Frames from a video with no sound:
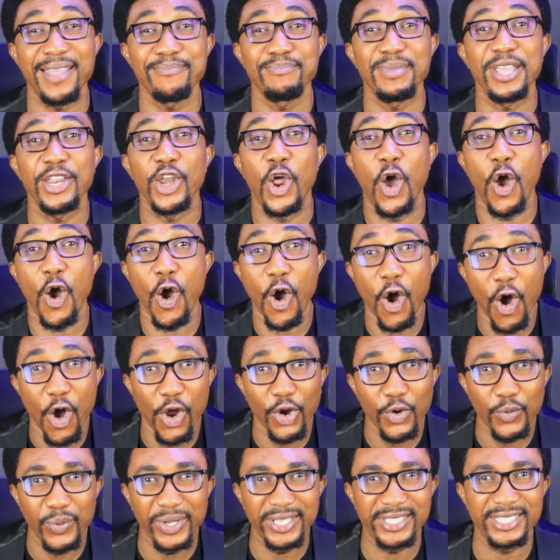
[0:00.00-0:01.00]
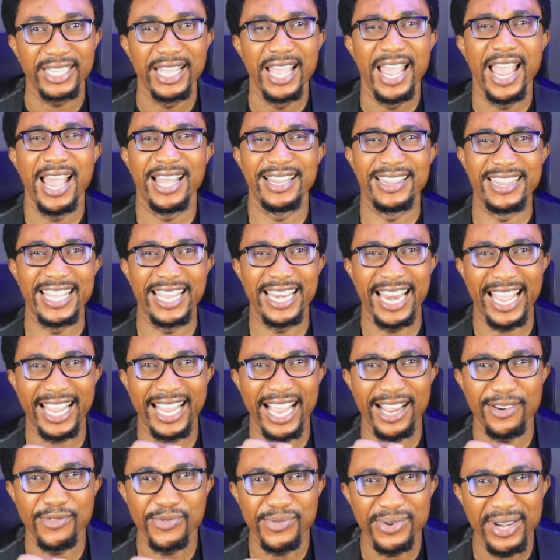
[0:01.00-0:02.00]
I mean always. Then I
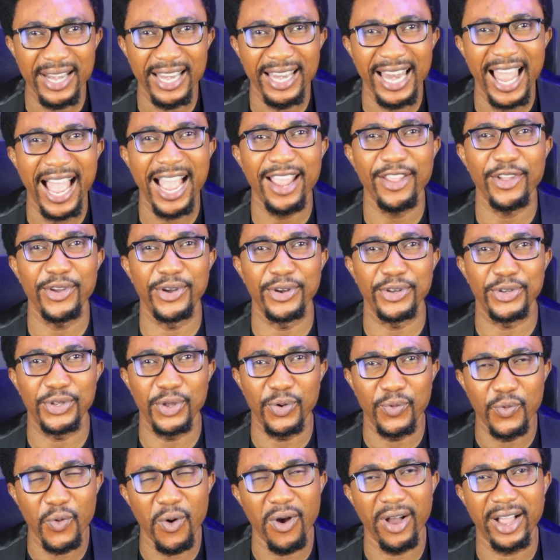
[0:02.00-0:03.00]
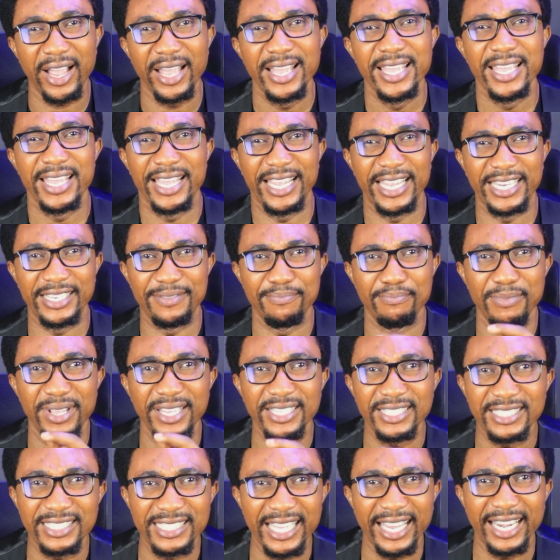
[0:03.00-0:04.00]
can rely on your work. It
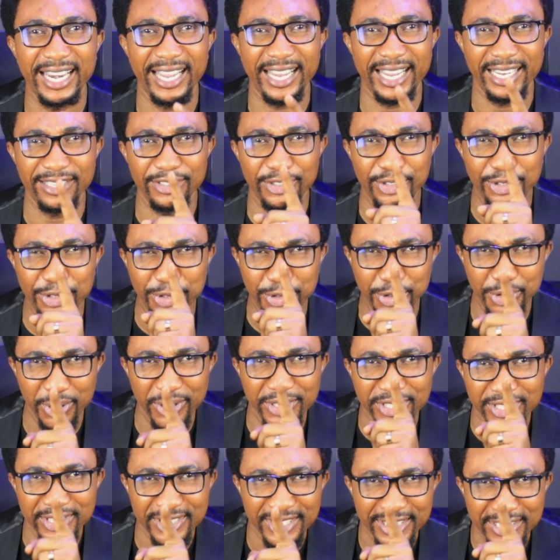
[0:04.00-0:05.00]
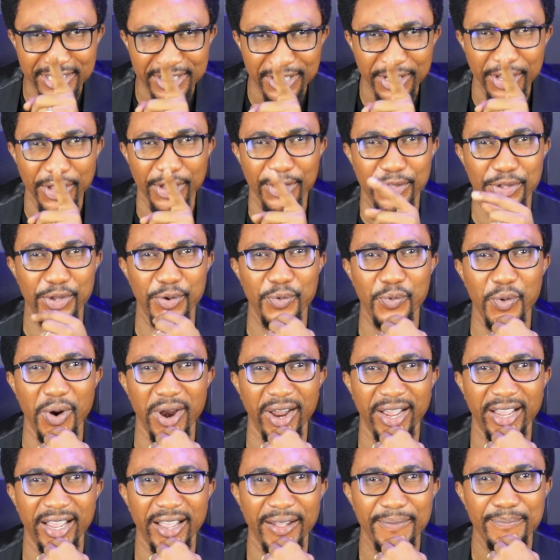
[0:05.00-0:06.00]
means that I can trust your
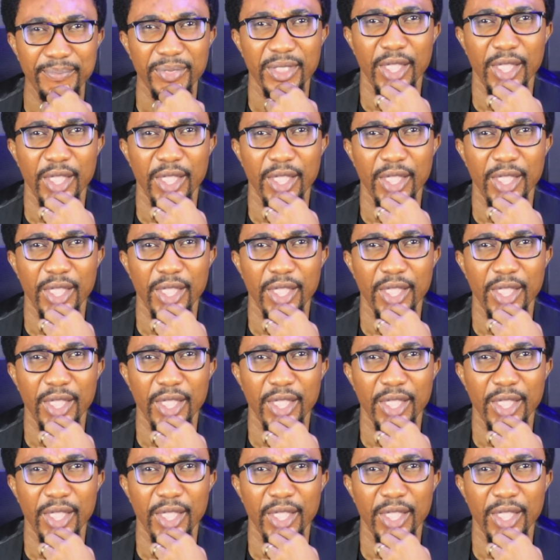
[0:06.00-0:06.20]
work.